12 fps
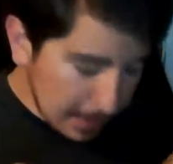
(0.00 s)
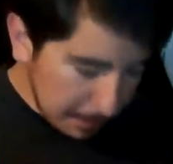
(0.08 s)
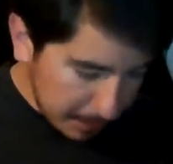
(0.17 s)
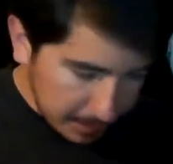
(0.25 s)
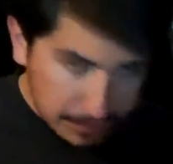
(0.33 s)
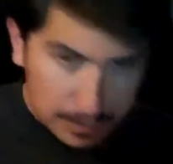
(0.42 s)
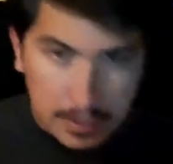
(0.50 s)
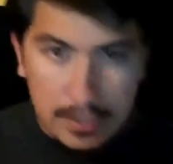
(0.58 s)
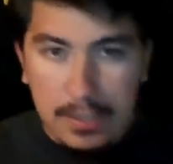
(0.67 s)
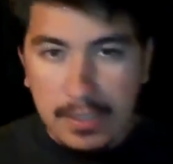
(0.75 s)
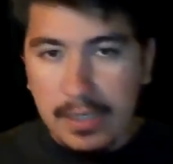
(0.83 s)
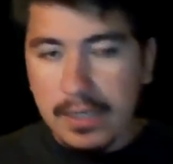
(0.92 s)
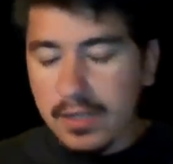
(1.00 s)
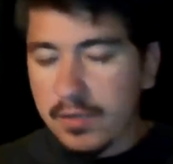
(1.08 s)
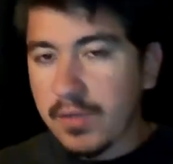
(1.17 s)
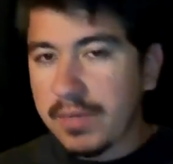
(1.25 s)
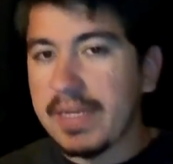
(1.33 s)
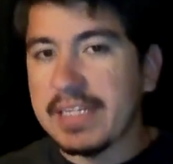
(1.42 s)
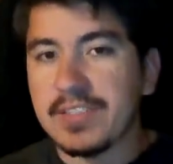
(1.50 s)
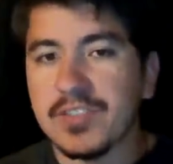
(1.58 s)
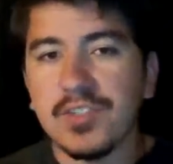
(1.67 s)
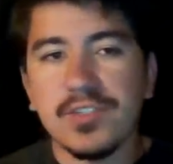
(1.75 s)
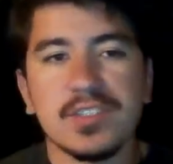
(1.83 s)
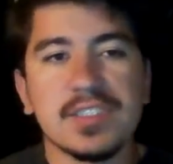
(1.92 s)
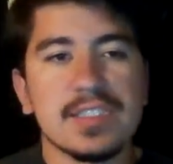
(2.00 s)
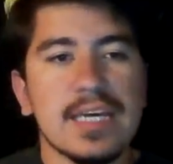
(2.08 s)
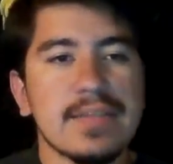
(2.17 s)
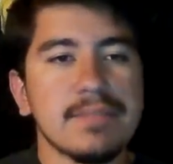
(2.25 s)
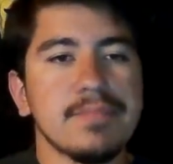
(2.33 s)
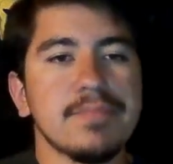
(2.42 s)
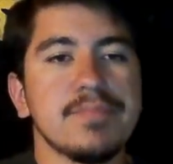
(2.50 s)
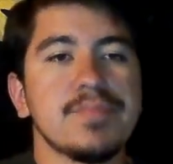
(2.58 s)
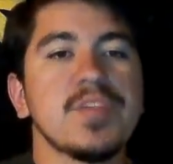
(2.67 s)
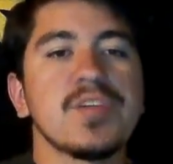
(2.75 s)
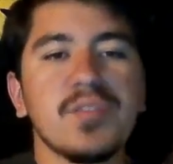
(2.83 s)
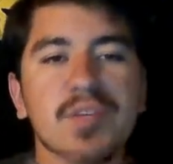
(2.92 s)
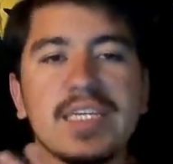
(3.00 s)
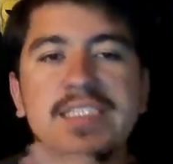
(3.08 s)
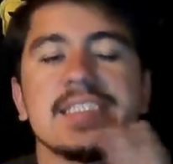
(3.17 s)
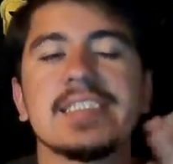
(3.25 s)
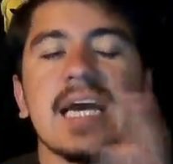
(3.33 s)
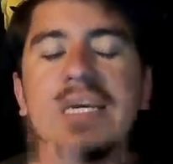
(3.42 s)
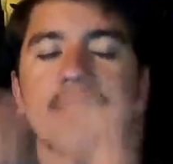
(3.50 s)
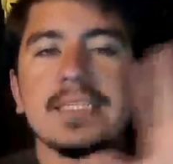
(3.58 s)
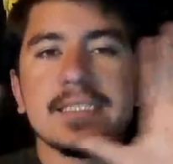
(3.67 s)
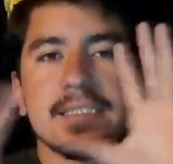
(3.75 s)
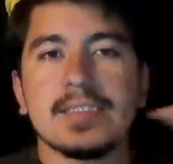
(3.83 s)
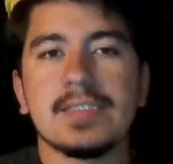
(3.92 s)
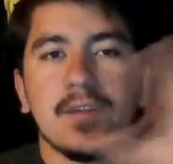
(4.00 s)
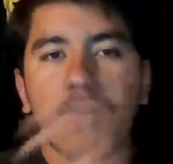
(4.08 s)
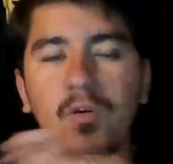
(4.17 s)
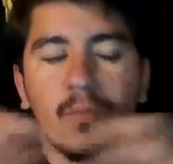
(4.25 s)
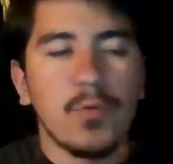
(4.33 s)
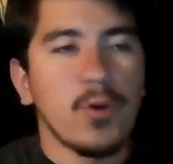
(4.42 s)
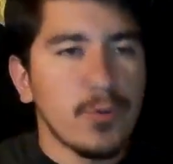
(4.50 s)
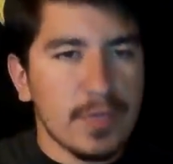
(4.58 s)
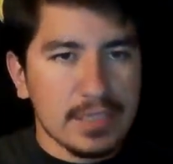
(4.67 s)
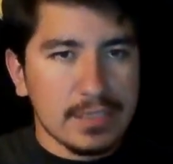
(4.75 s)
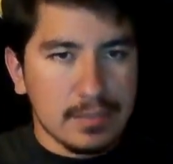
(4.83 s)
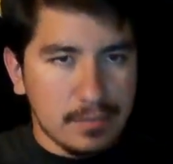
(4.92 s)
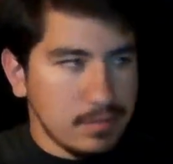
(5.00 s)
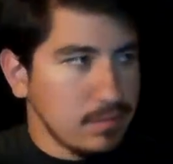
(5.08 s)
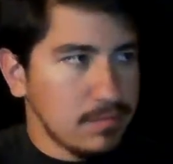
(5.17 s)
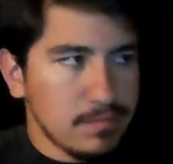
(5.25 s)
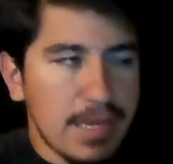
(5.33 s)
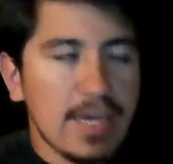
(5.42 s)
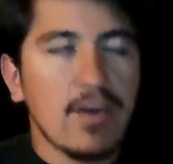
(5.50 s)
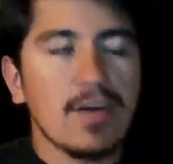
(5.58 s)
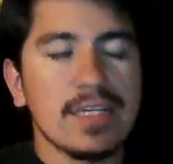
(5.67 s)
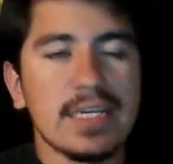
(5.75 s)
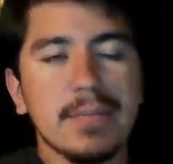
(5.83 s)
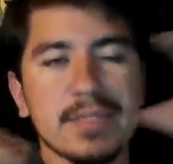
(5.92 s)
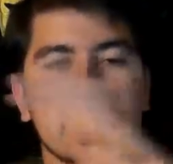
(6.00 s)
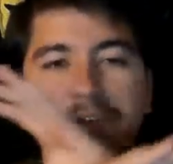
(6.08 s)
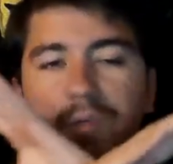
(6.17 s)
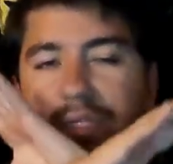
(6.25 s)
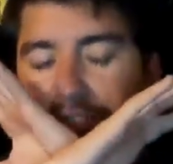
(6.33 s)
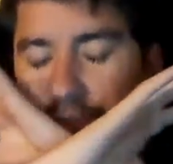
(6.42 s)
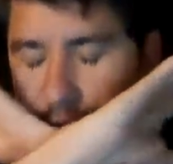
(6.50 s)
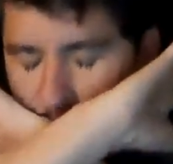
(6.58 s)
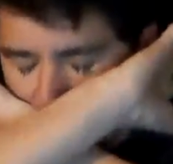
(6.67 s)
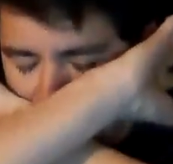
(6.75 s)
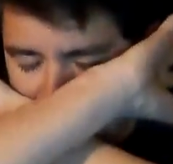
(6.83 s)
But another one of my concerns is that they're going to silence the whole broken Matt Hardy gimmick. They're going to,